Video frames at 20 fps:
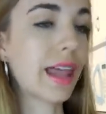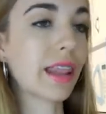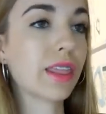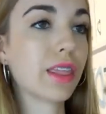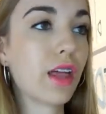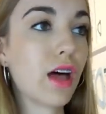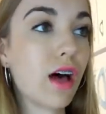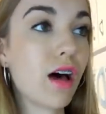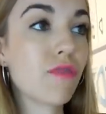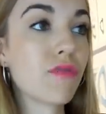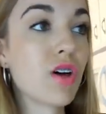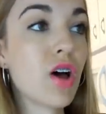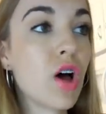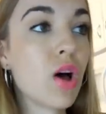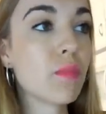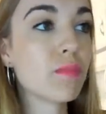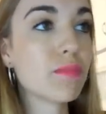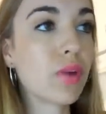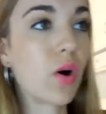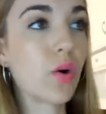I love
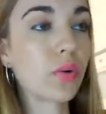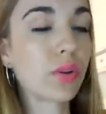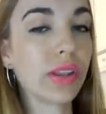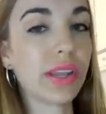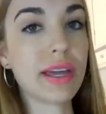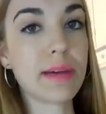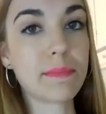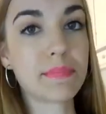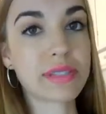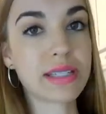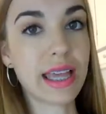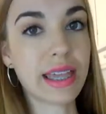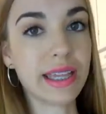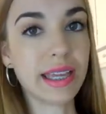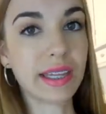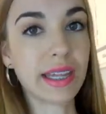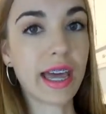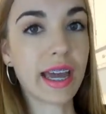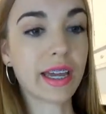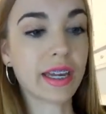bold lips and
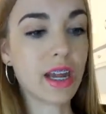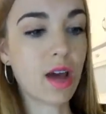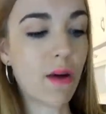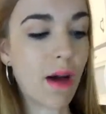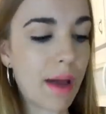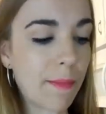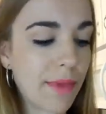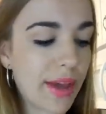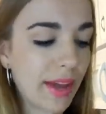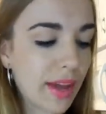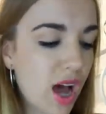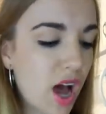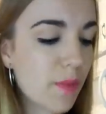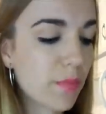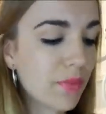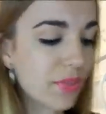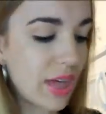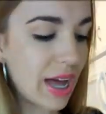then like no eye makeup.